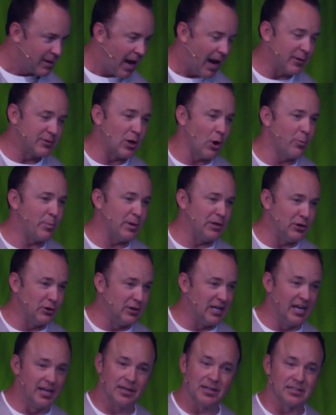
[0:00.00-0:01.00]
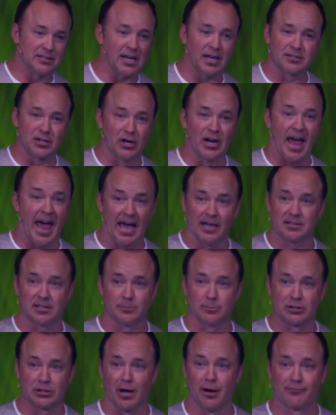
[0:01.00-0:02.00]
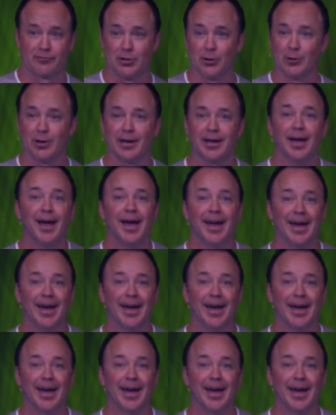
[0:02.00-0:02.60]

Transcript: I was hoping you didn't, because I was going to add some stuff to it.